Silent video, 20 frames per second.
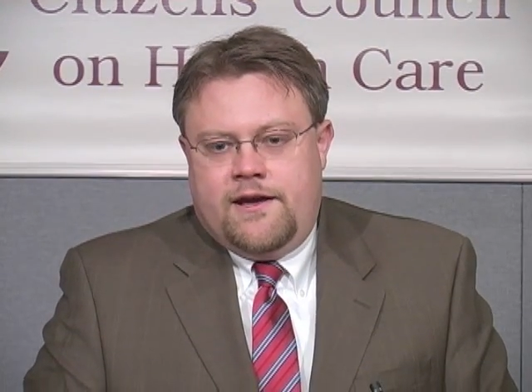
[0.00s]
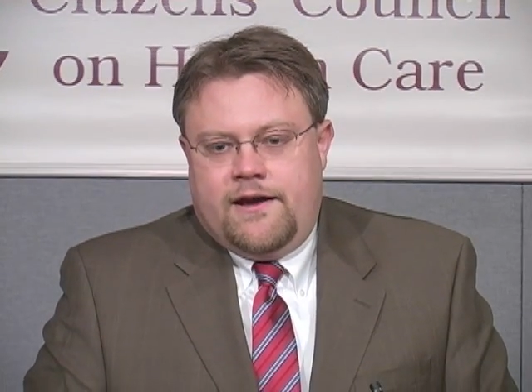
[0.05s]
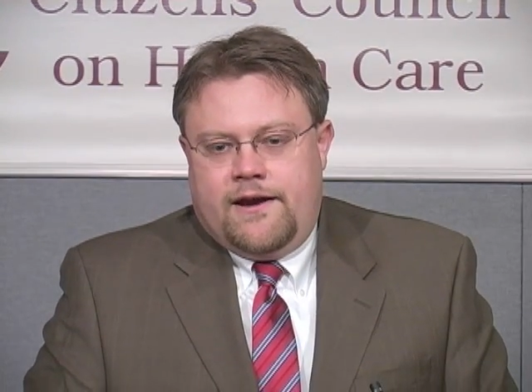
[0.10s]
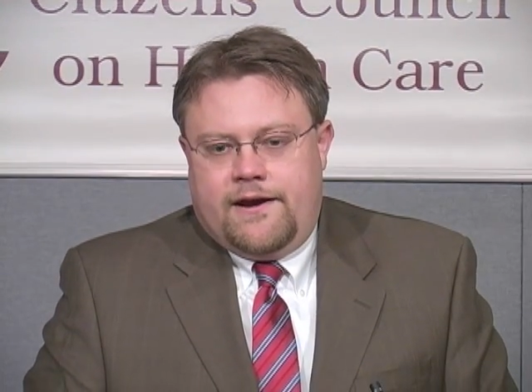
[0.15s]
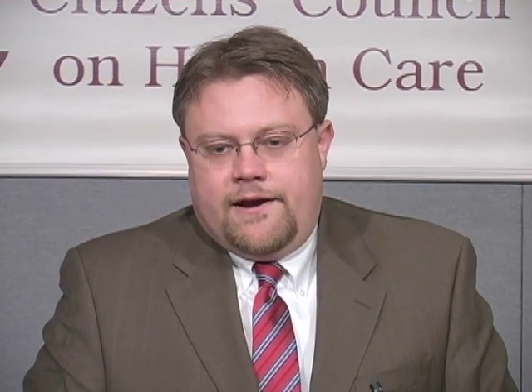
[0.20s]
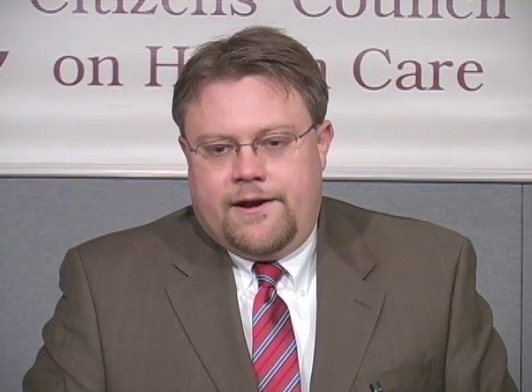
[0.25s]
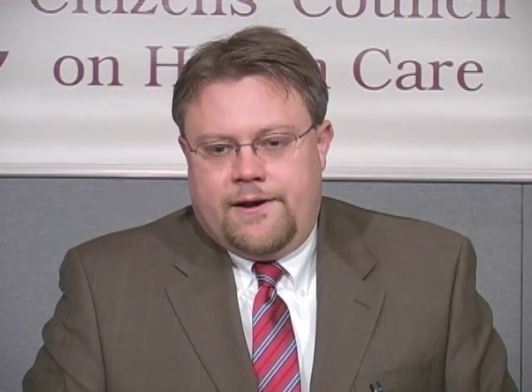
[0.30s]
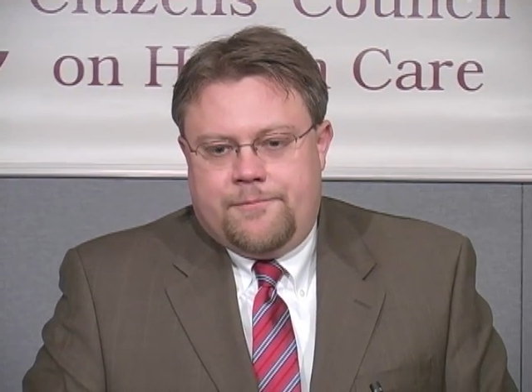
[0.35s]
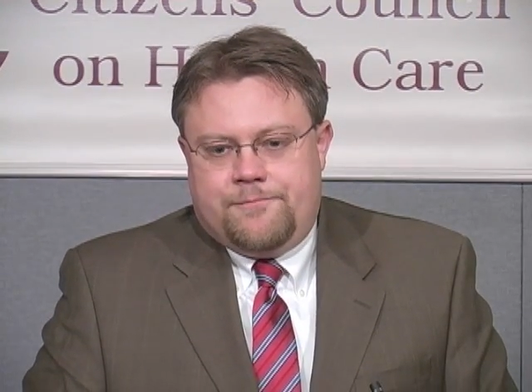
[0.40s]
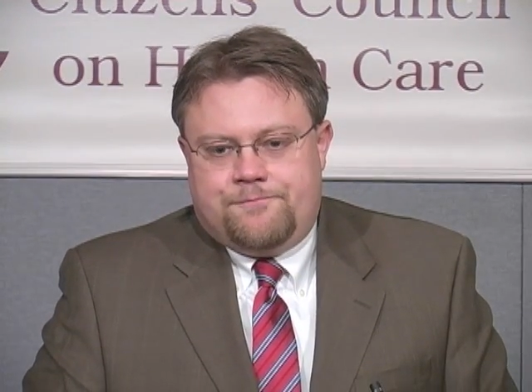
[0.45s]

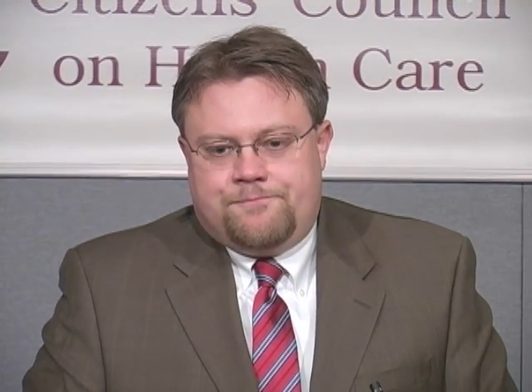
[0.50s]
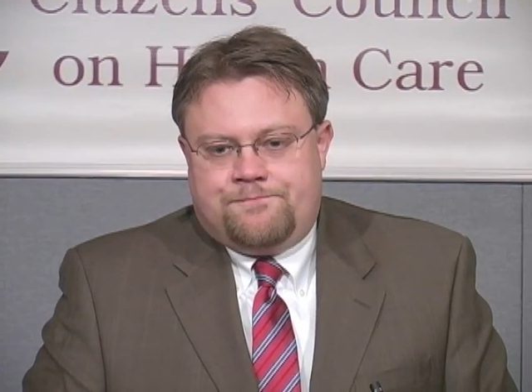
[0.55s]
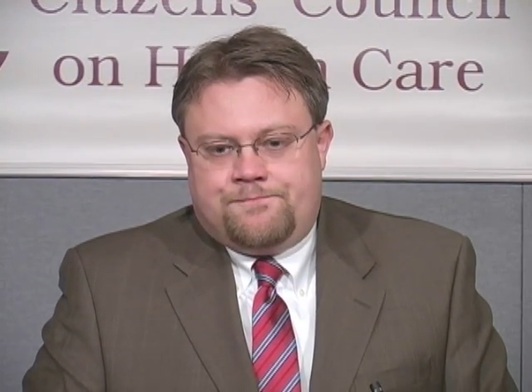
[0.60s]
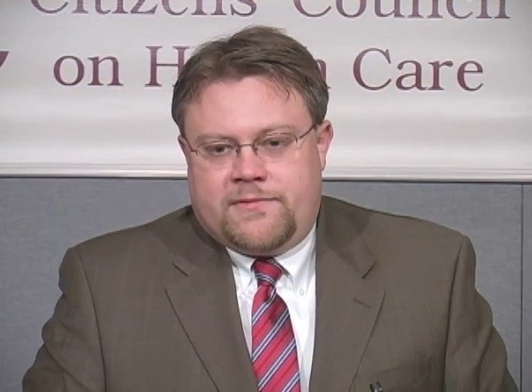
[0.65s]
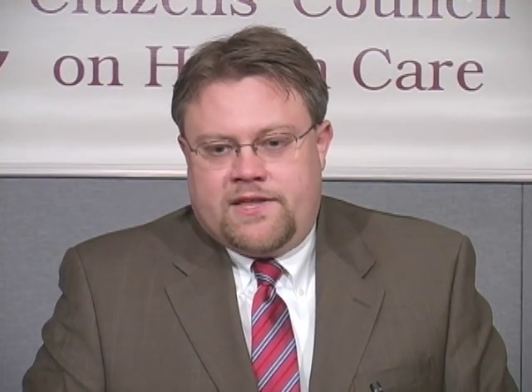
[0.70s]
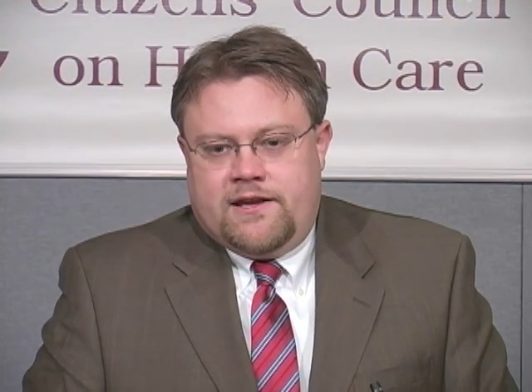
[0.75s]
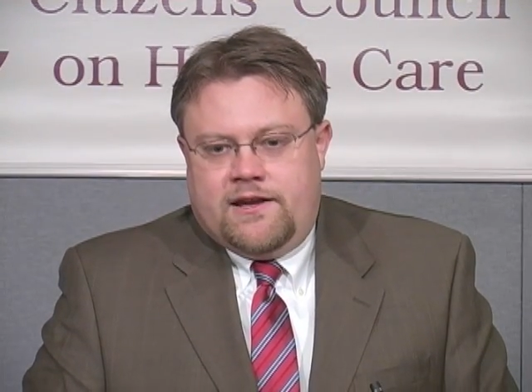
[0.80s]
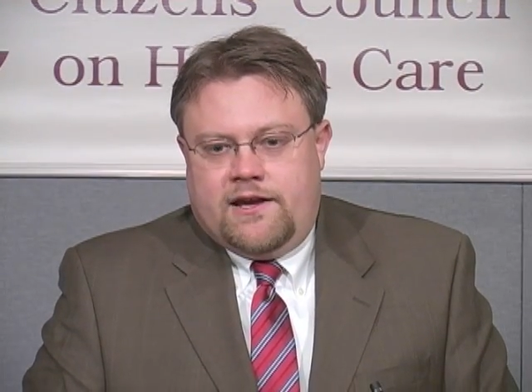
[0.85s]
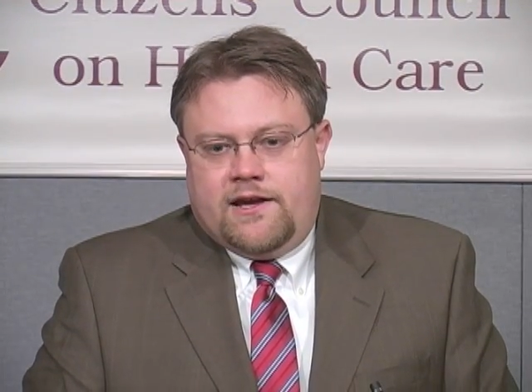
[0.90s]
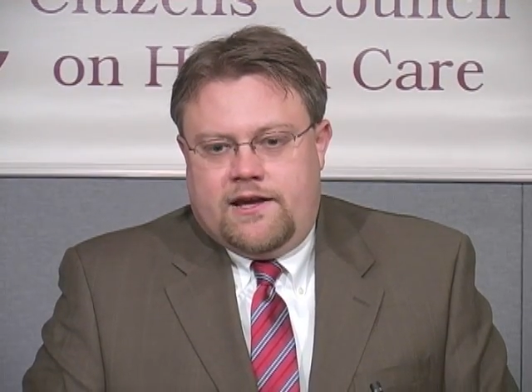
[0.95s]

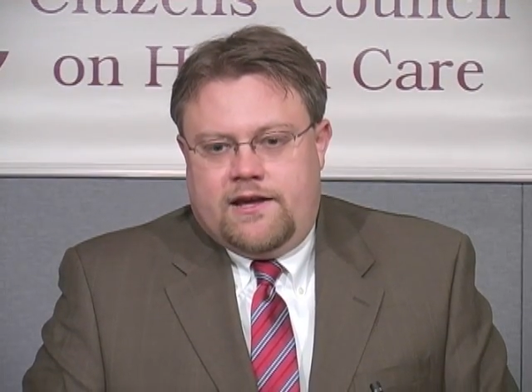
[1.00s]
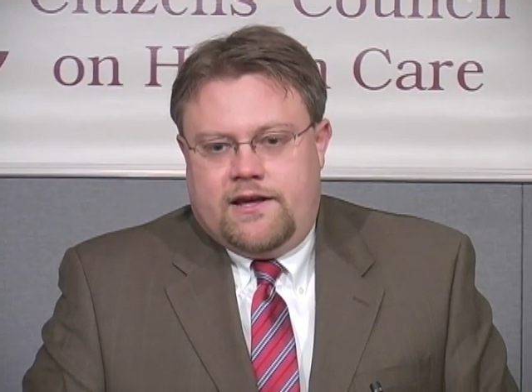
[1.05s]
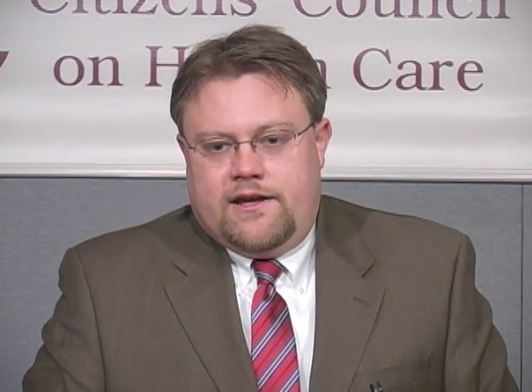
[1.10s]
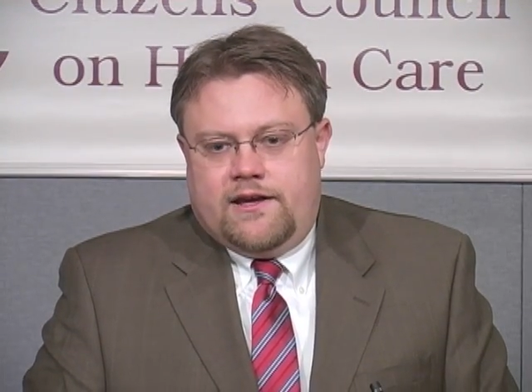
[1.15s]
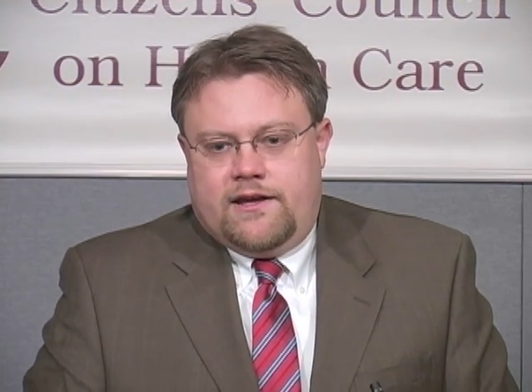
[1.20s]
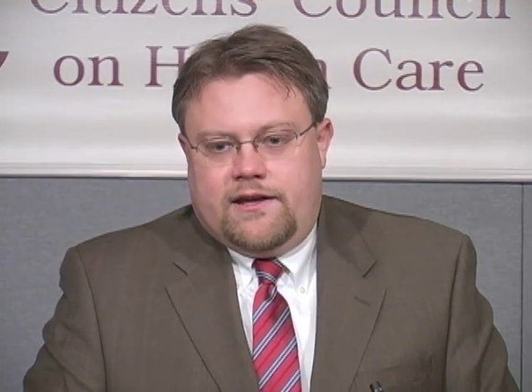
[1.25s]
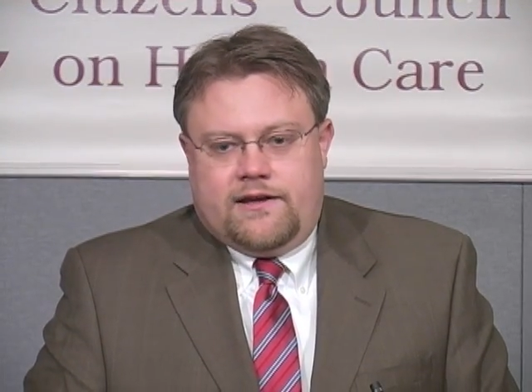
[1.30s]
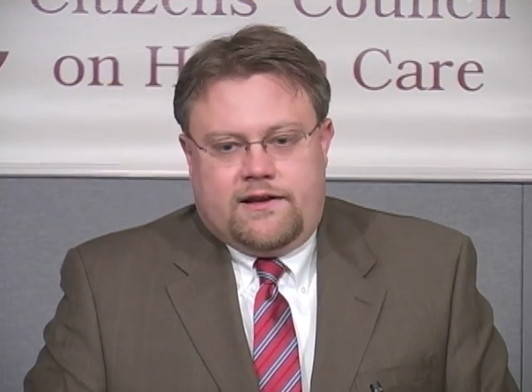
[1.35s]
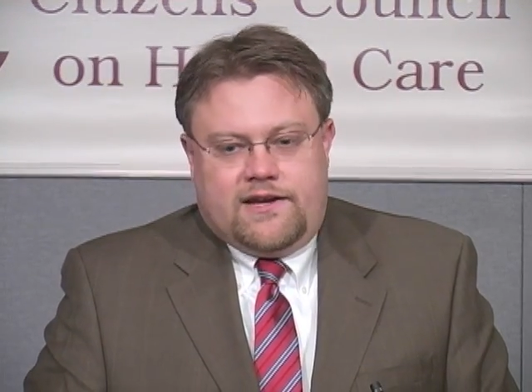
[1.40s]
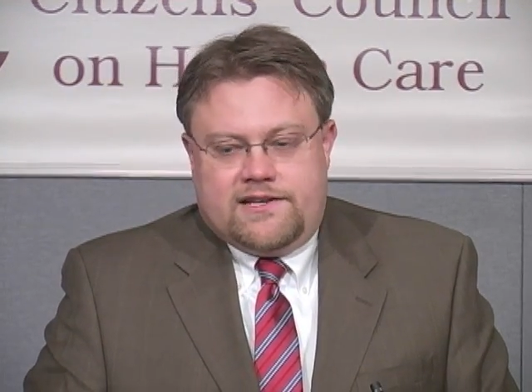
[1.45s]

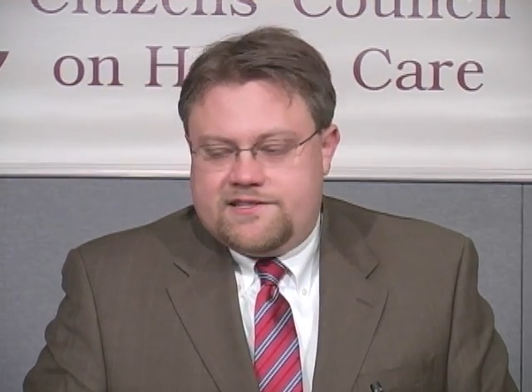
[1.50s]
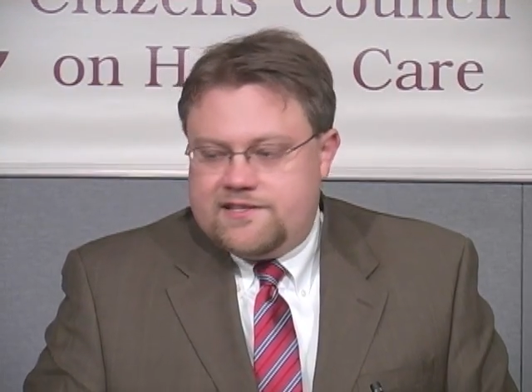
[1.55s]
I